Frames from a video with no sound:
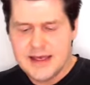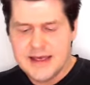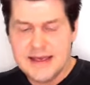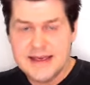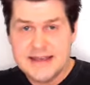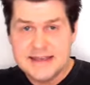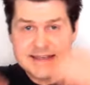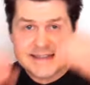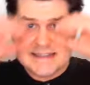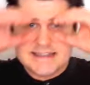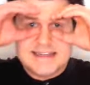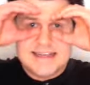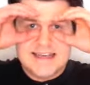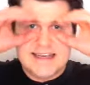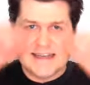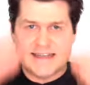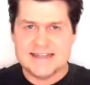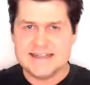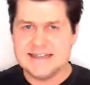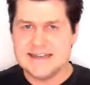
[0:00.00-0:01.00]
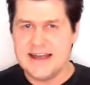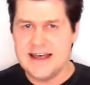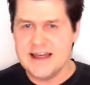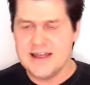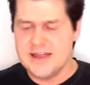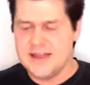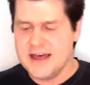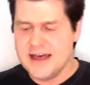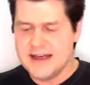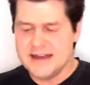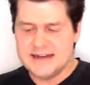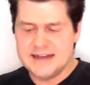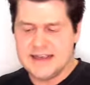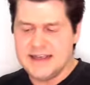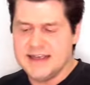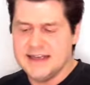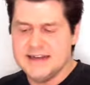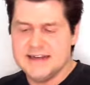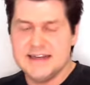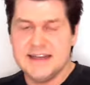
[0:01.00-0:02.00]
He sees that
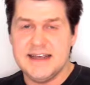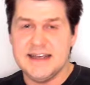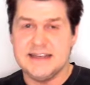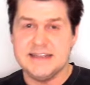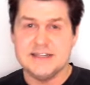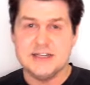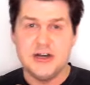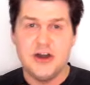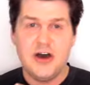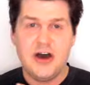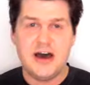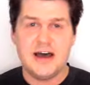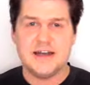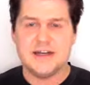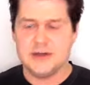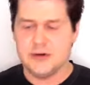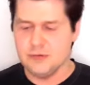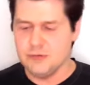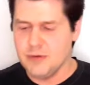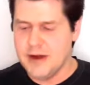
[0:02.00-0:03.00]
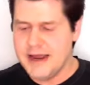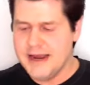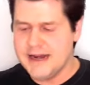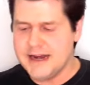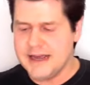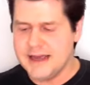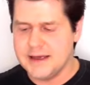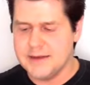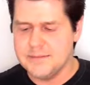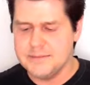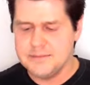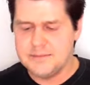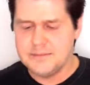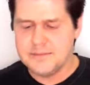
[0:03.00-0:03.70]
it is not raining